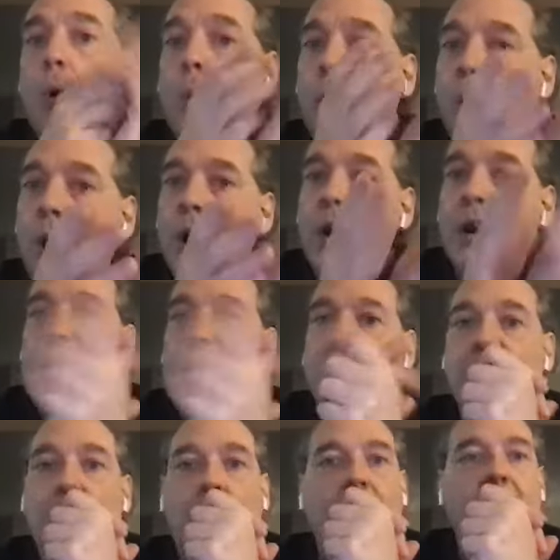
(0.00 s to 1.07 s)
Or,
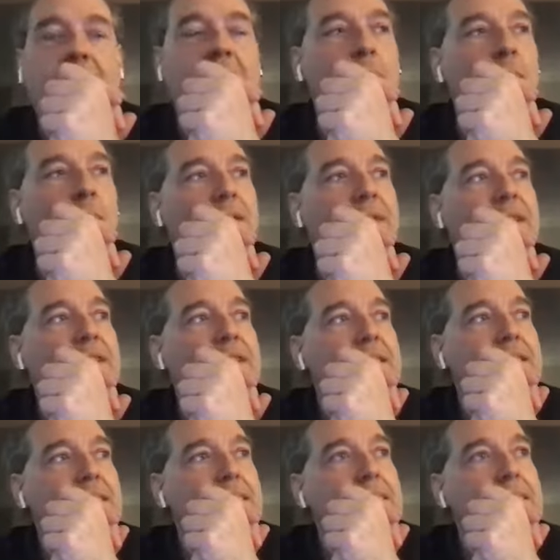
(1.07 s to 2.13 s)
I want this
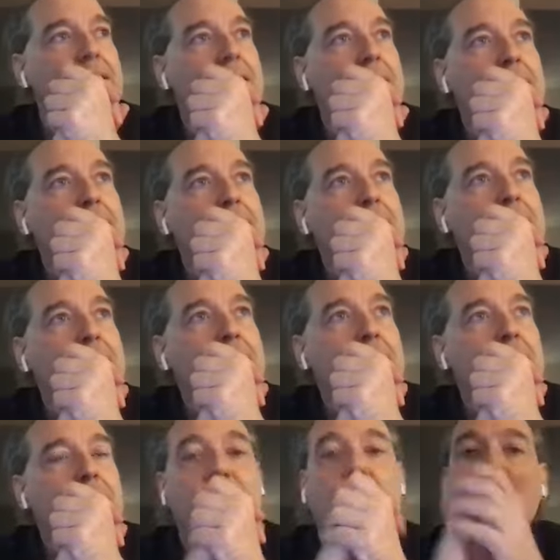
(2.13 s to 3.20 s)
thing
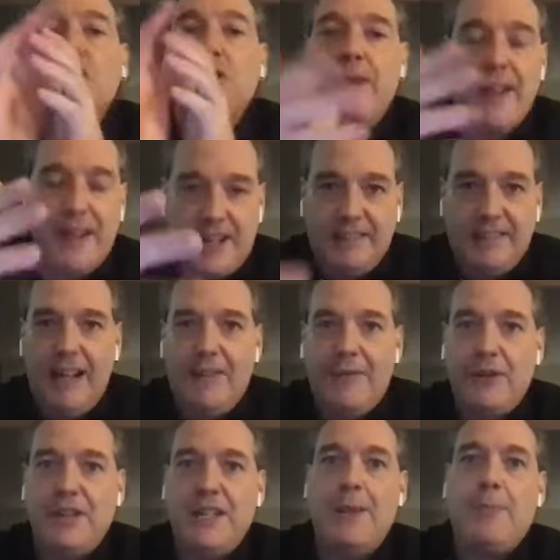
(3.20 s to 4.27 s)
to. We had a client,
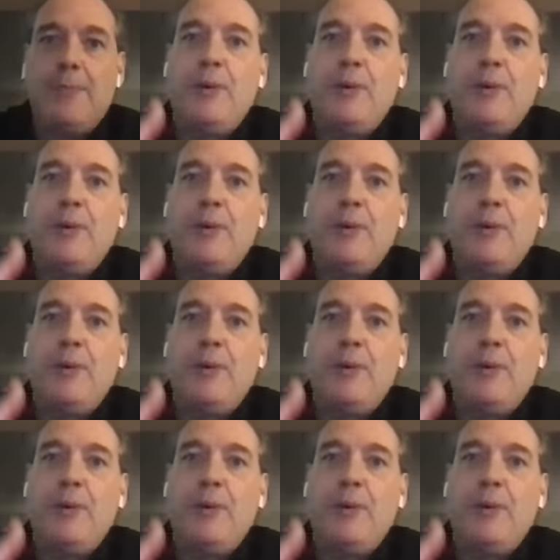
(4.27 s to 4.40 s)
for example.